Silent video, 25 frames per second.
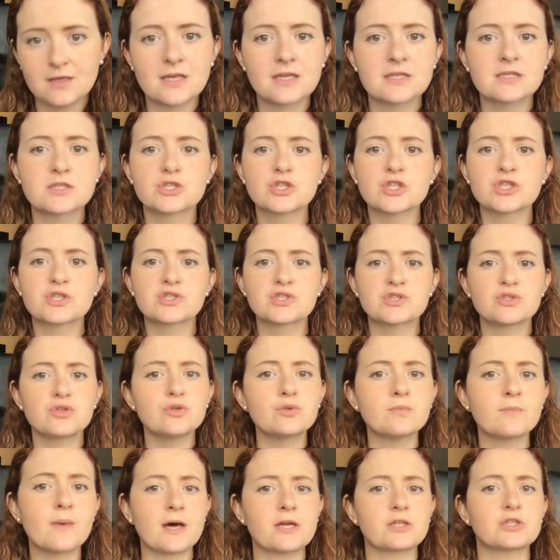That's just
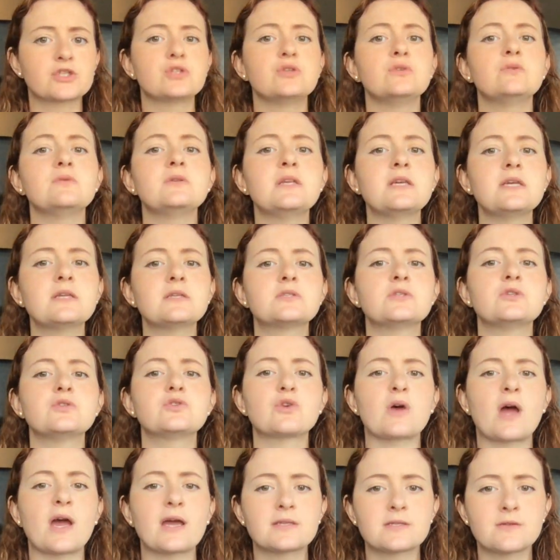too much. You need to
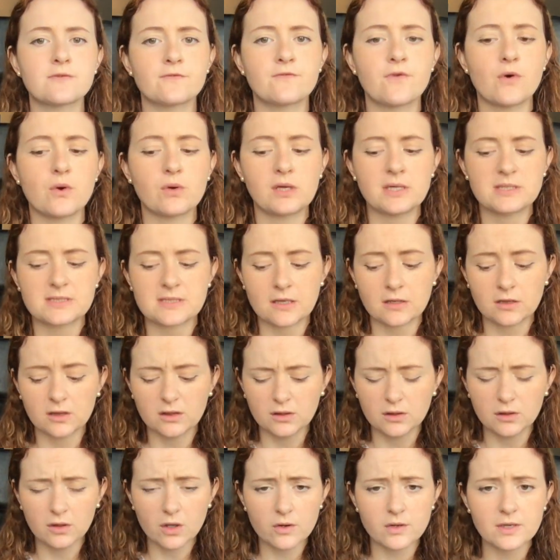try to focus
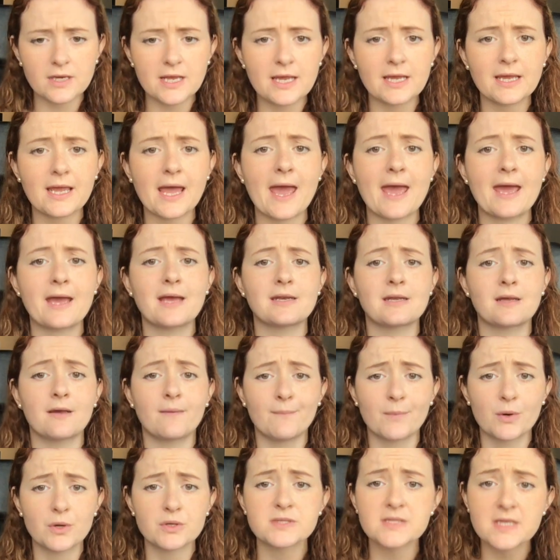on learning and
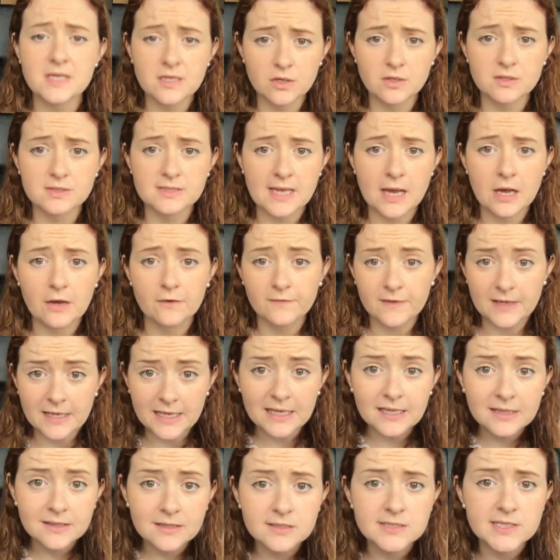immersing yourself
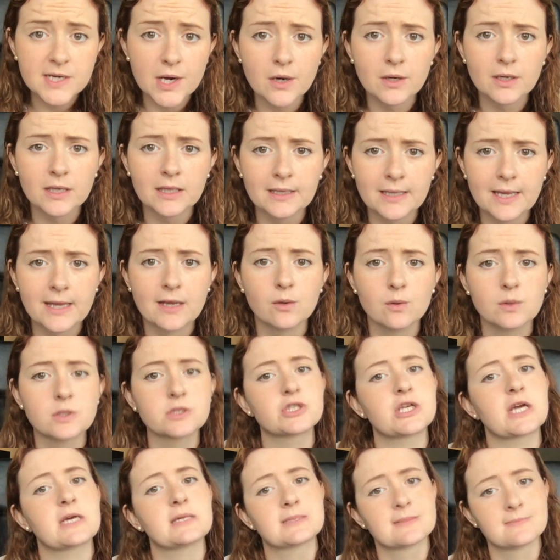in the target
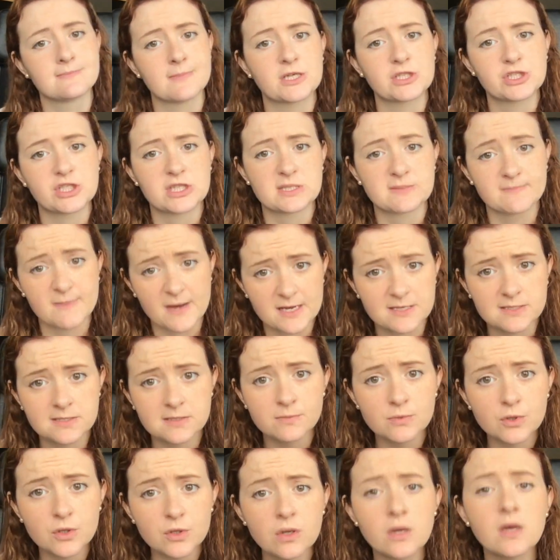language as much as
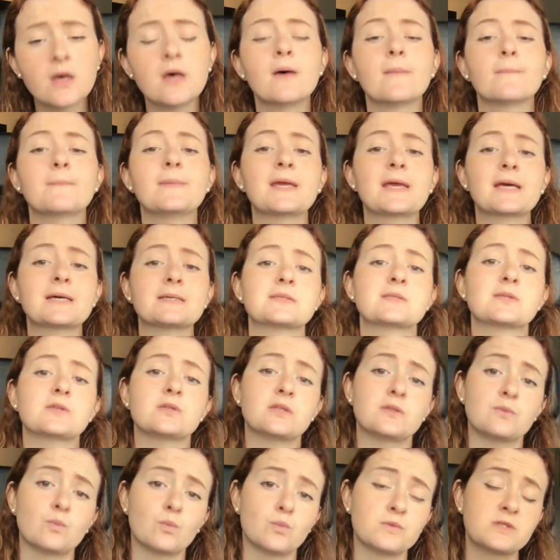possible, because
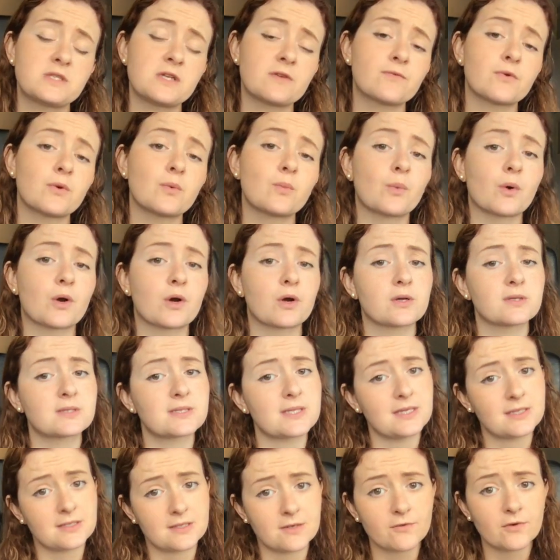different words
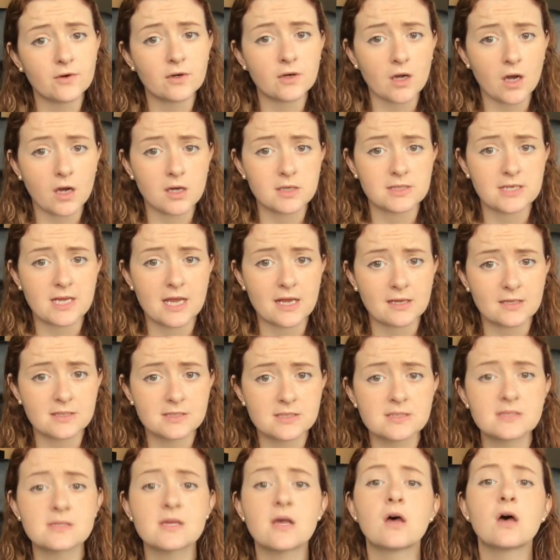and different
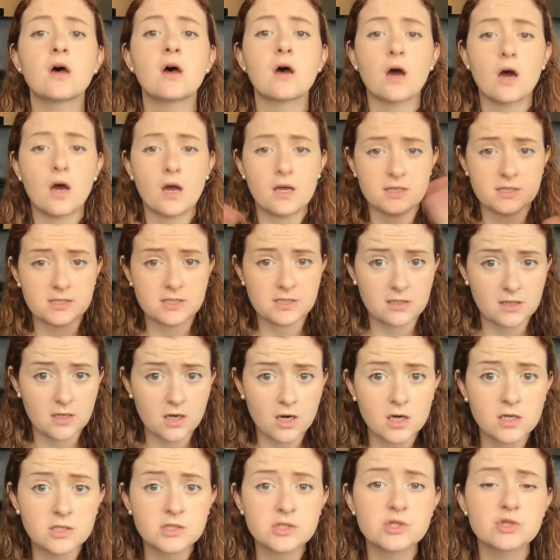contexts and
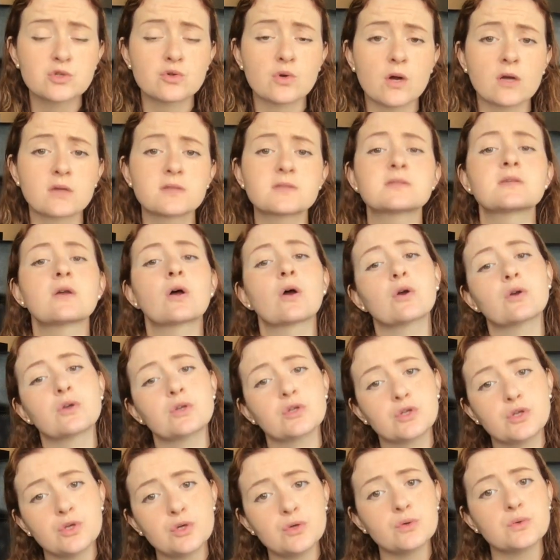constructs are
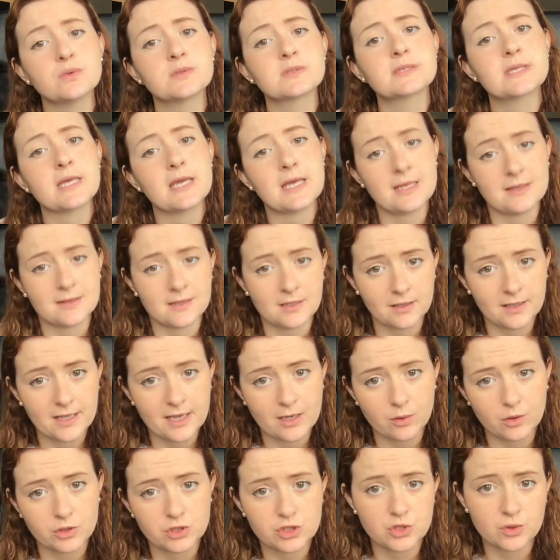used in the
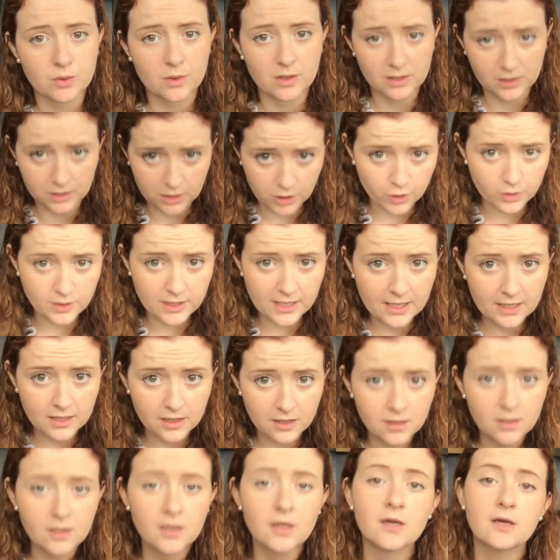language you are
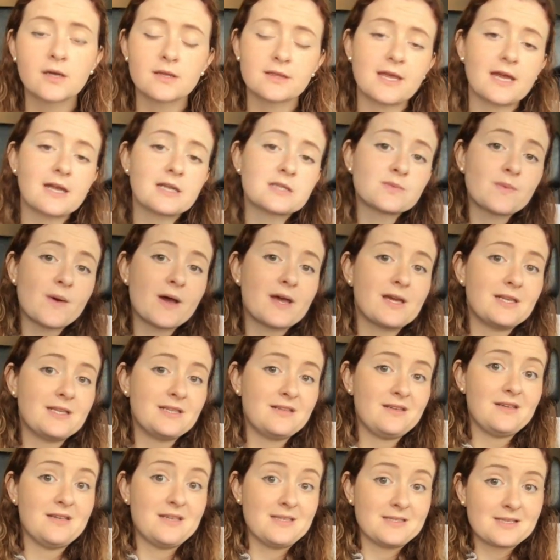learning. That is why it
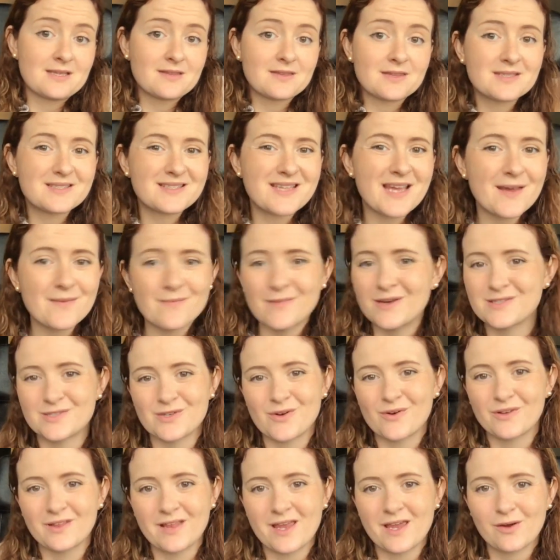isn't the same as
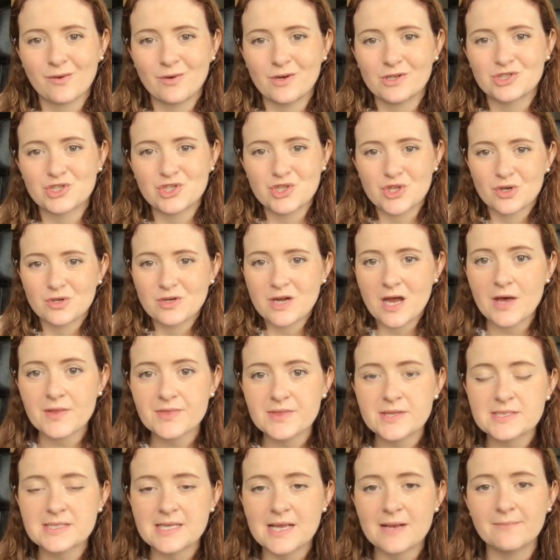your language. They're not
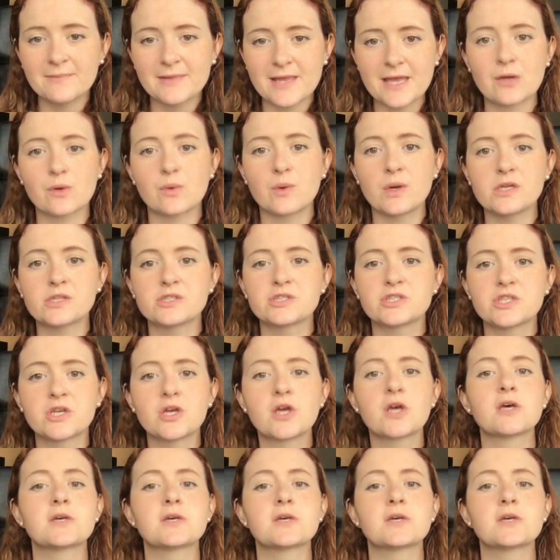the same language.